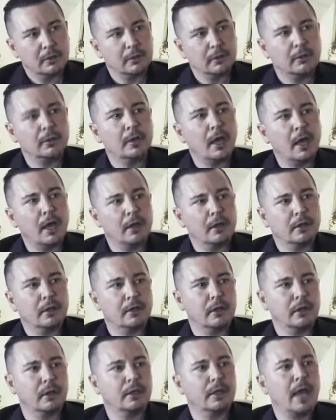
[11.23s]
not
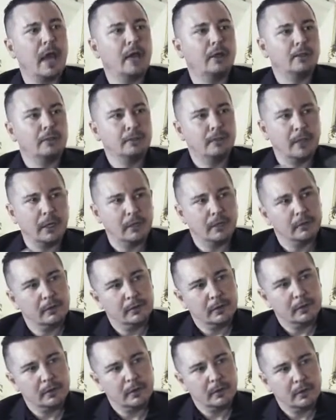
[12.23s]
a caliphate,
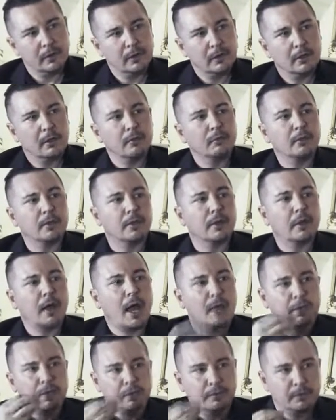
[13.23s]
with a
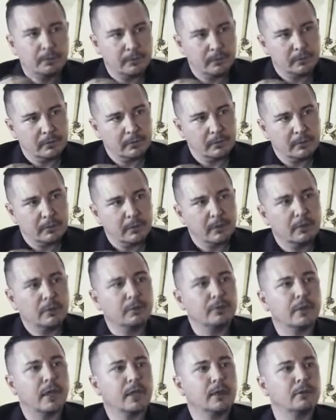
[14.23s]
caliph
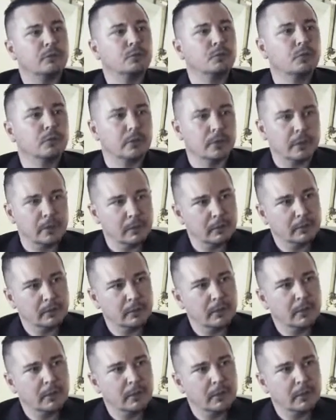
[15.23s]
who's like a ruler.